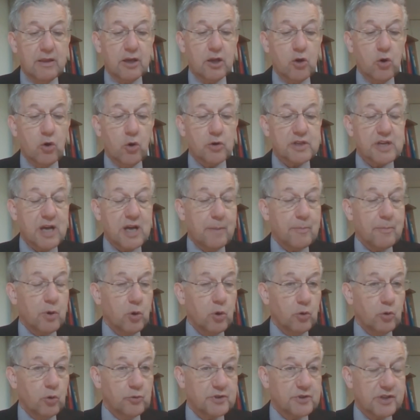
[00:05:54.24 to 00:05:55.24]
The court
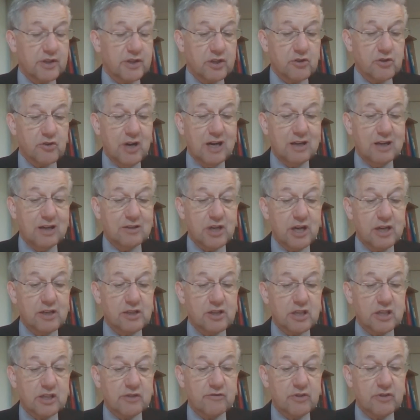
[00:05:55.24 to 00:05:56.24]
upholds the trial
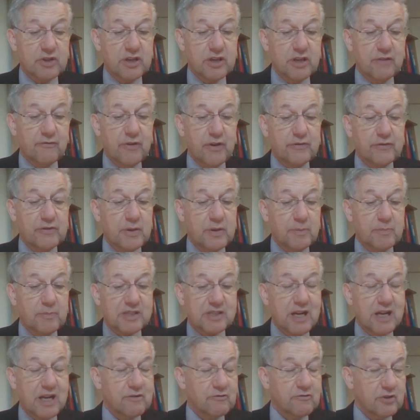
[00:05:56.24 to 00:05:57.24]
judge's
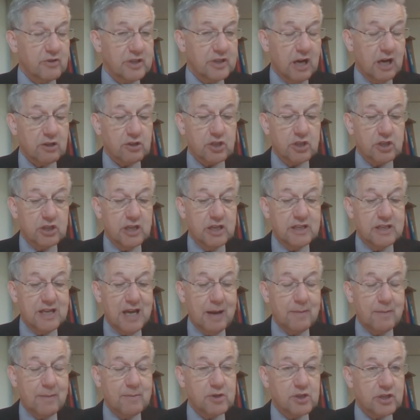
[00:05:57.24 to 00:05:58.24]
50% reduction in
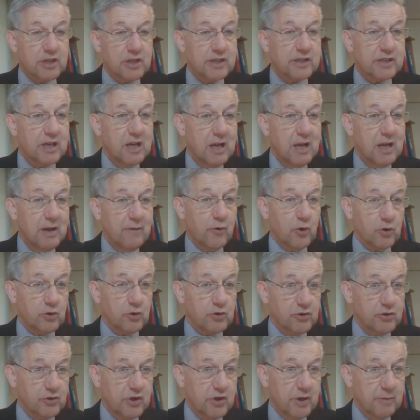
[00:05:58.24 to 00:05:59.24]
damages
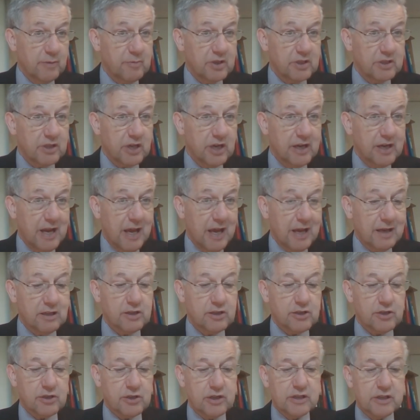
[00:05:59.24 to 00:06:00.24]
for contributory
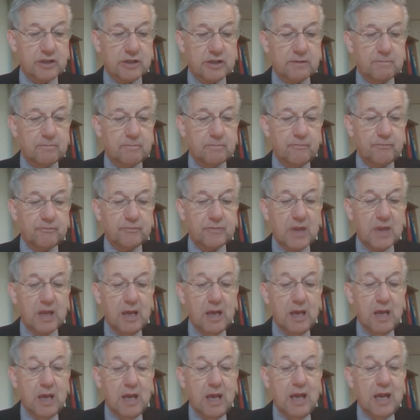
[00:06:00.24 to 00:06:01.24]
negligence.
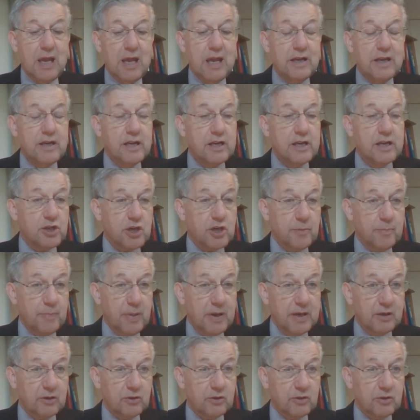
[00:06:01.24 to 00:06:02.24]
In each
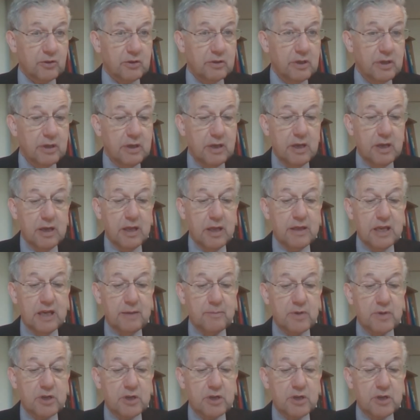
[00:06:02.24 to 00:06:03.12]
appeal, the